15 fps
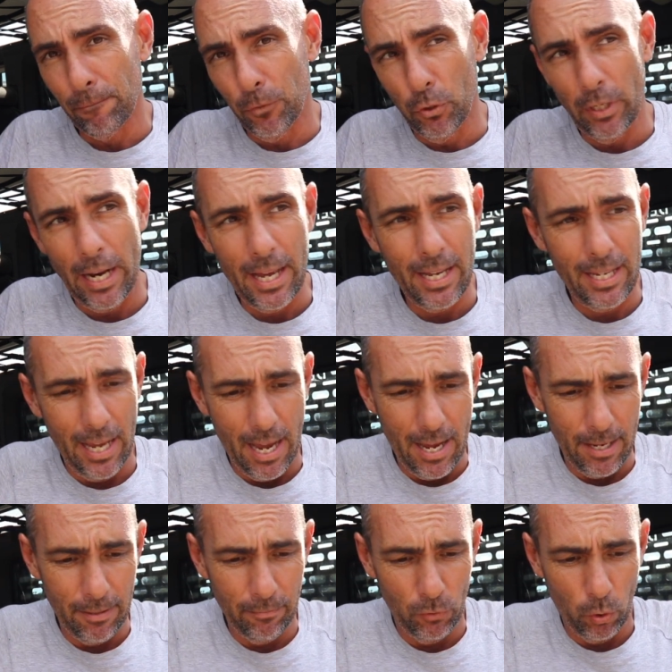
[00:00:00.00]
Today
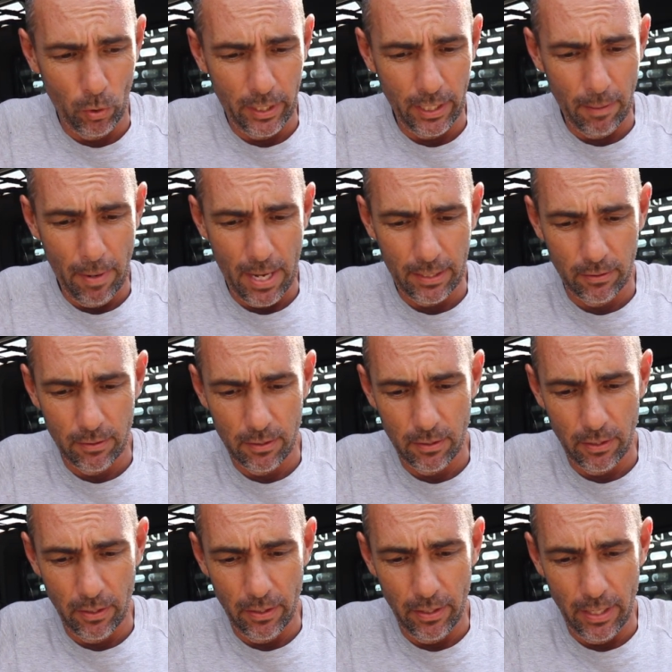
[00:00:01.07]
I'm talking about,
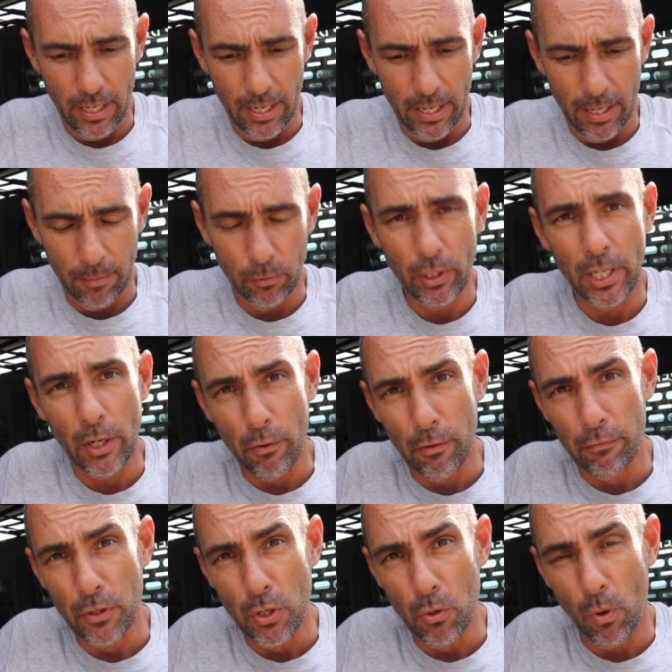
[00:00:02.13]
I'm doing a
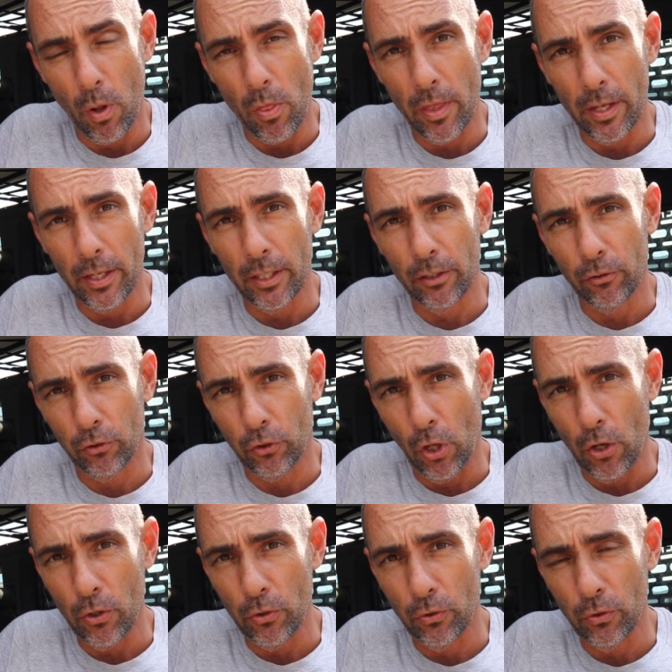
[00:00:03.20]
review on the
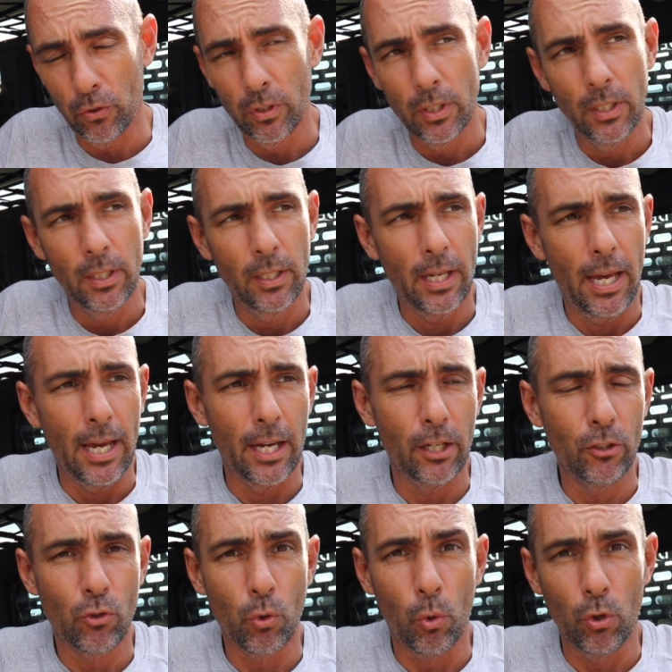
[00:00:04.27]
Stone
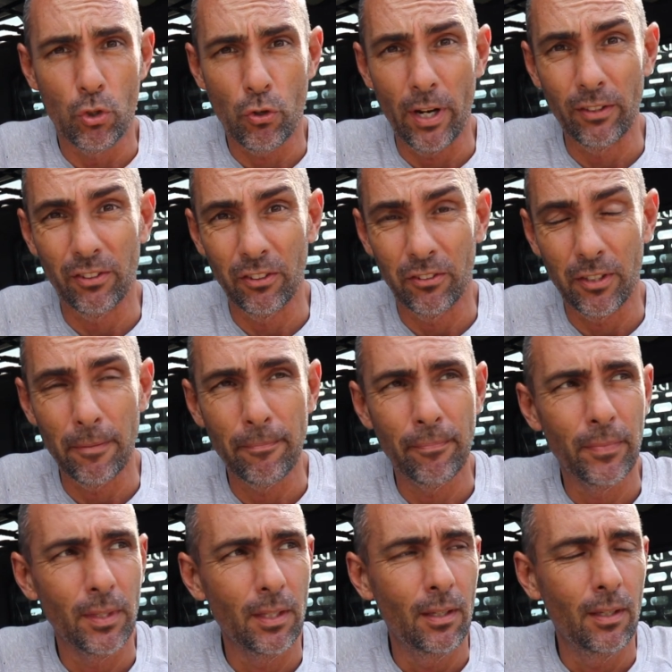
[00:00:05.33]
draw tray system.
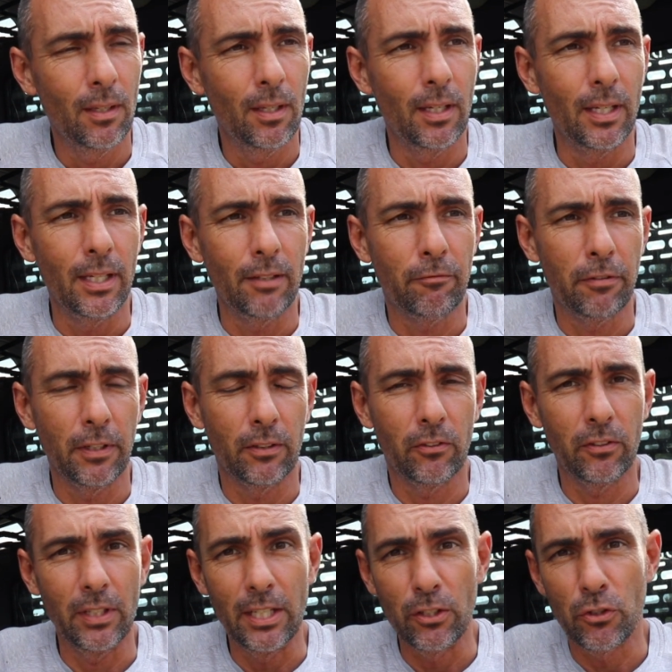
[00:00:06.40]
It
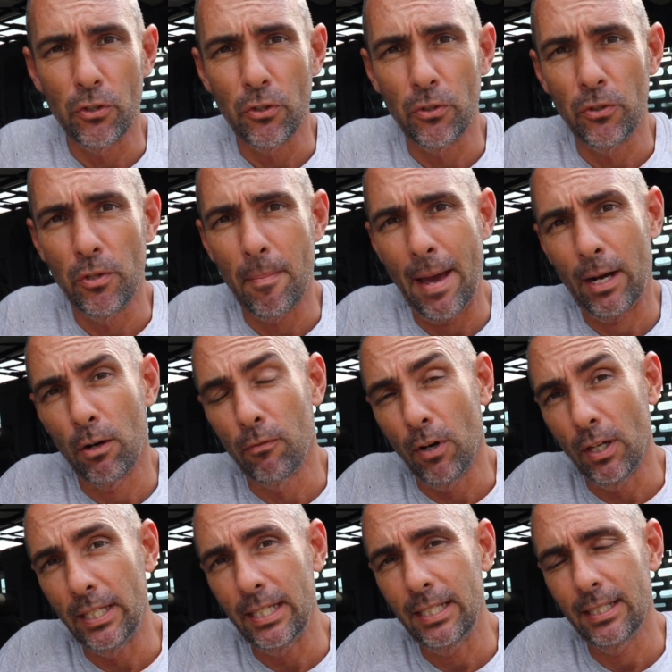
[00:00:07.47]
fits into the back of
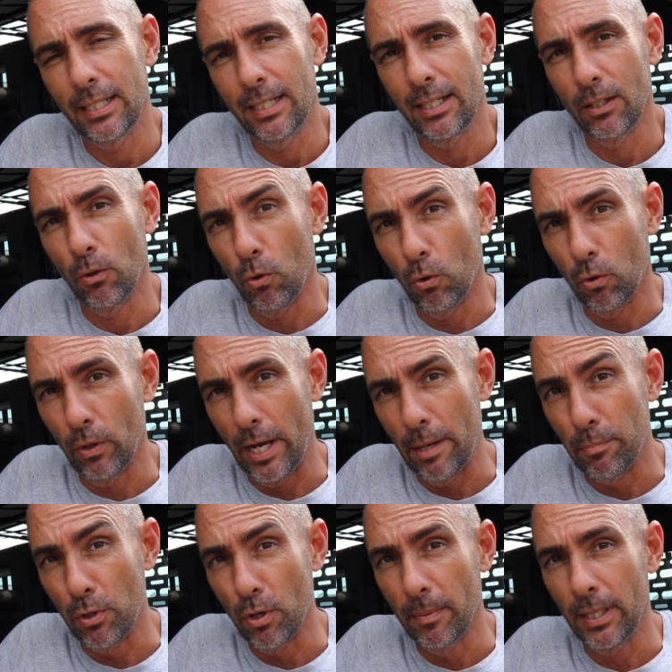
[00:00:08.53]
Ollie or a
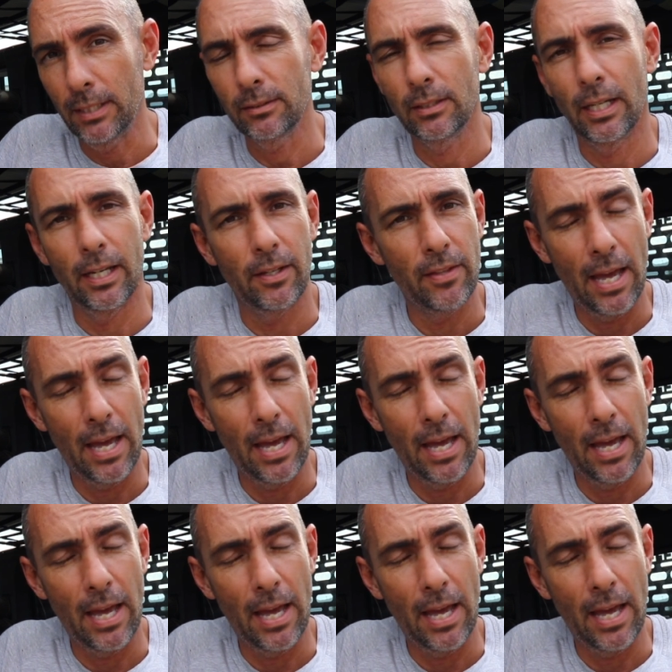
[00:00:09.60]
Puma.